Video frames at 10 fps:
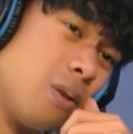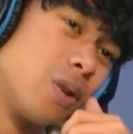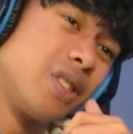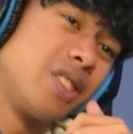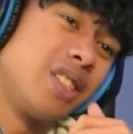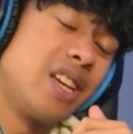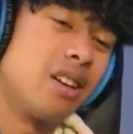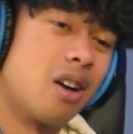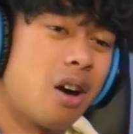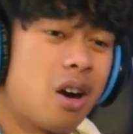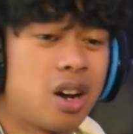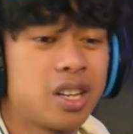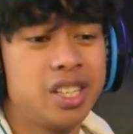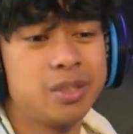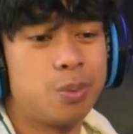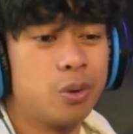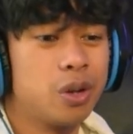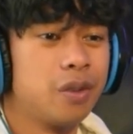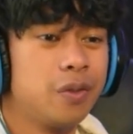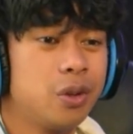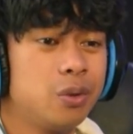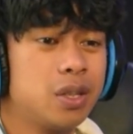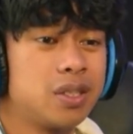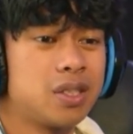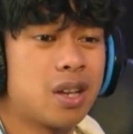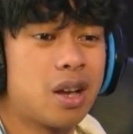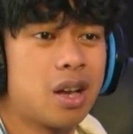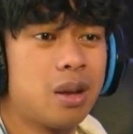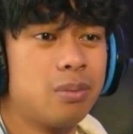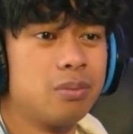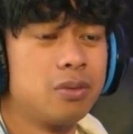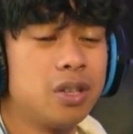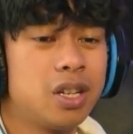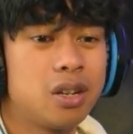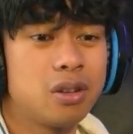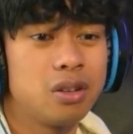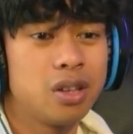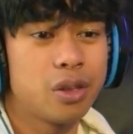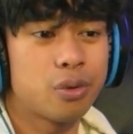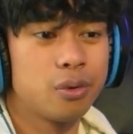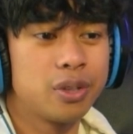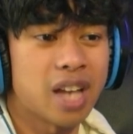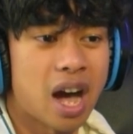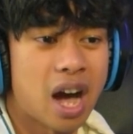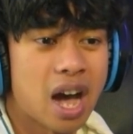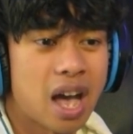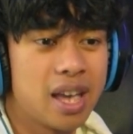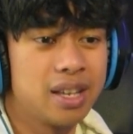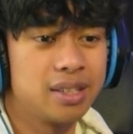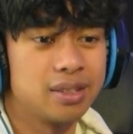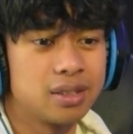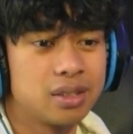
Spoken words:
we're seeing Aki's point of view this time. Literally, through his eyes.